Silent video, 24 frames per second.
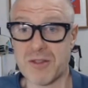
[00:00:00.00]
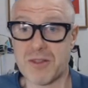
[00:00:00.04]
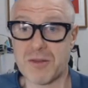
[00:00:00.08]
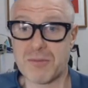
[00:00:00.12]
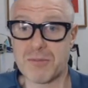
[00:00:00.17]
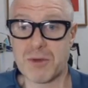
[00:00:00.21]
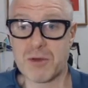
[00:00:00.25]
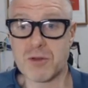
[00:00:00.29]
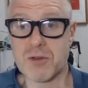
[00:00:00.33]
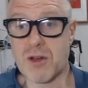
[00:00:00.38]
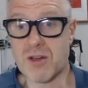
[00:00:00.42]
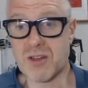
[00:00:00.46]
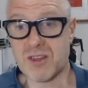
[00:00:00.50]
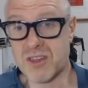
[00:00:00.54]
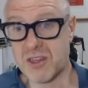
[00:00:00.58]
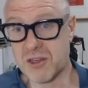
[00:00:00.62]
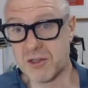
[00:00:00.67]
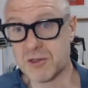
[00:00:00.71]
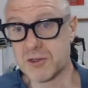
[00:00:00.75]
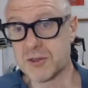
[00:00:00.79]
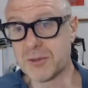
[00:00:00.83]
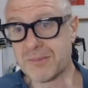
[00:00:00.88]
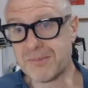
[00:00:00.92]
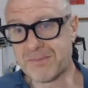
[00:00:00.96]
the bill got
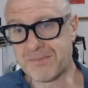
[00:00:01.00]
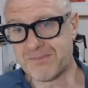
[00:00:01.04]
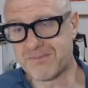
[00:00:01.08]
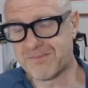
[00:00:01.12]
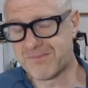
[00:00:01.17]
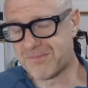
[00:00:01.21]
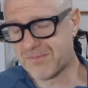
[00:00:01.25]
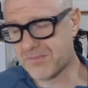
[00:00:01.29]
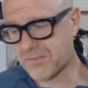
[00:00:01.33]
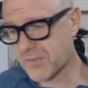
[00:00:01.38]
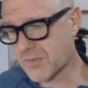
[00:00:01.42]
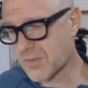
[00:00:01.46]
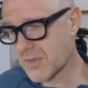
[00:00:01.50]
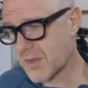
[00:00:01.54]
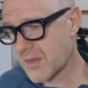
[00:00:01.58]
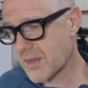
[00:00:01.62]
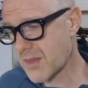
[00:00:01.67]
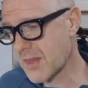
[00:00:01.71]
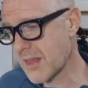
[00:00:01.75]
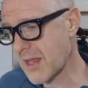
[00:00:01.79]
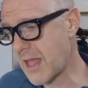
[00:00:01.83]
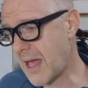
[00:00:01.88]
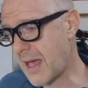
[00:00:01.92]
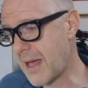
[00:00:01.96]
killed
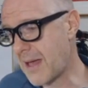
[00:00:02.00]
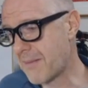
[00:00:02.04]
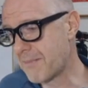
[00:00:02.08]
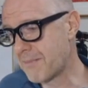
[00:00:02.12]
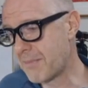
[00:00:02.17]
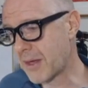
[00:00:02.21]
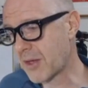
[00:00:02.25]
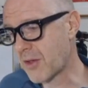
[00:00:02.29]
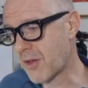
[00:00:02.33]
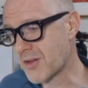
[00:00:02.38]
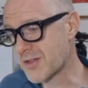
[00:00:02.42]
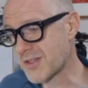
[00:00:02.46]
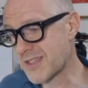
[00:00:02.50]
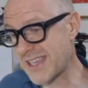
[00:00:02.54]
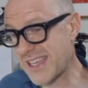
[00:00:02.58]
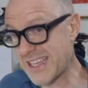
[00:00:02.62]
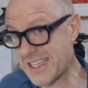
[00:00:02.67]
because